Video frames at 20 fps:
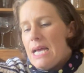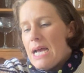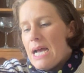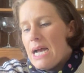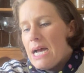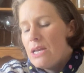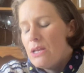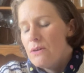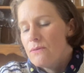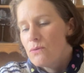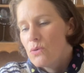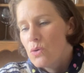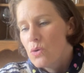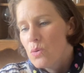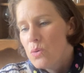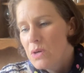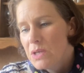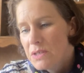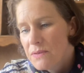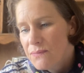And I've got
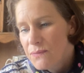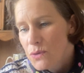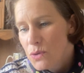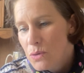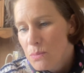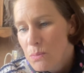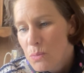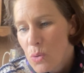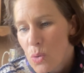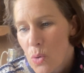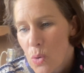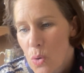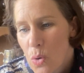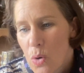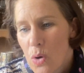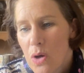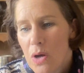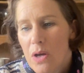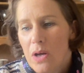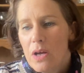quite a few
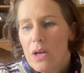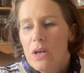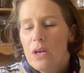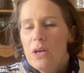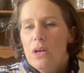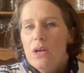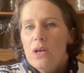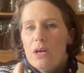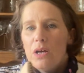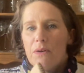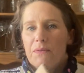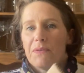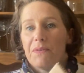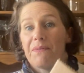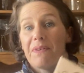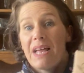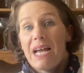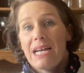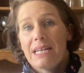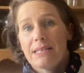more of the
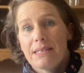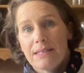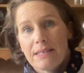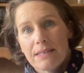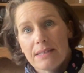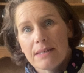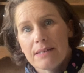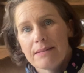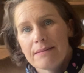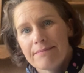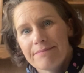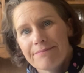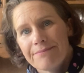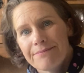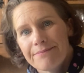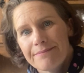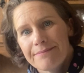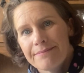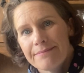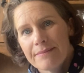
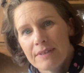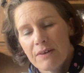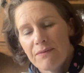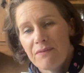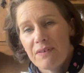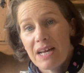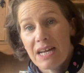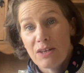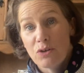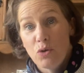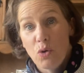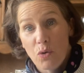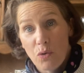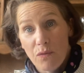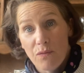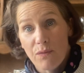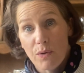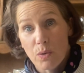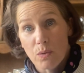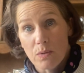flat
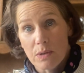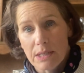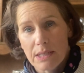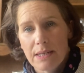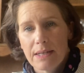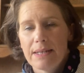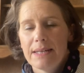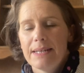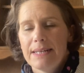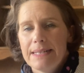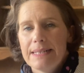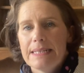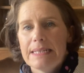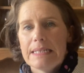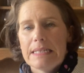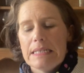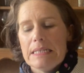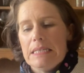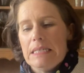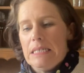non-folded
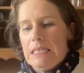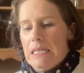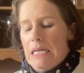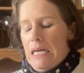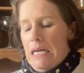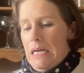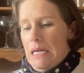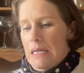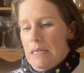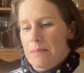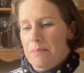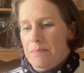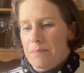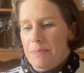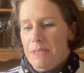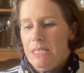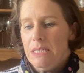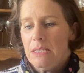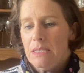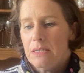
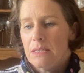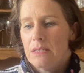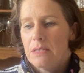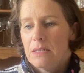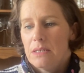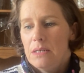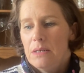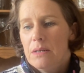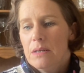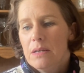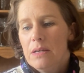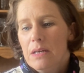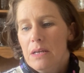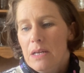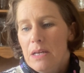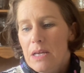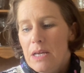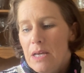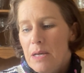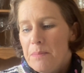pieces to do.
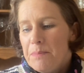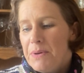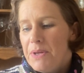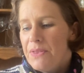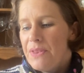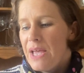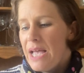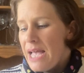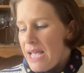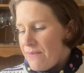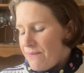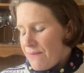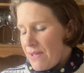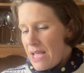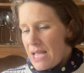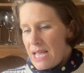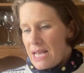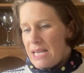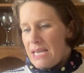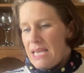But they're
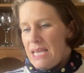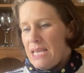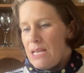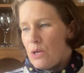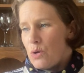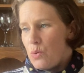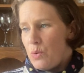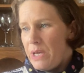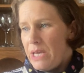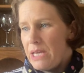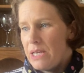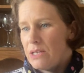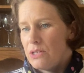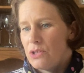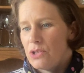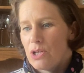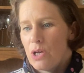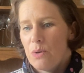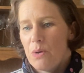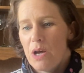fairly quick.
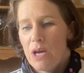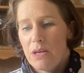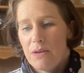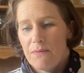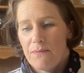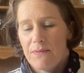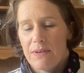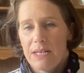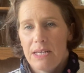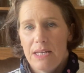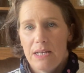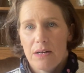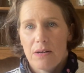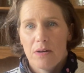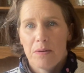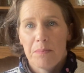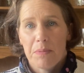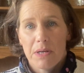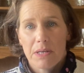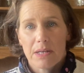So hopefully I
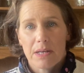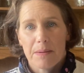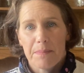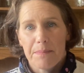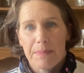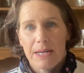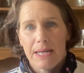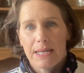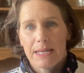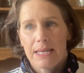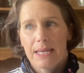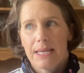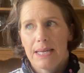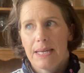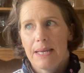might come back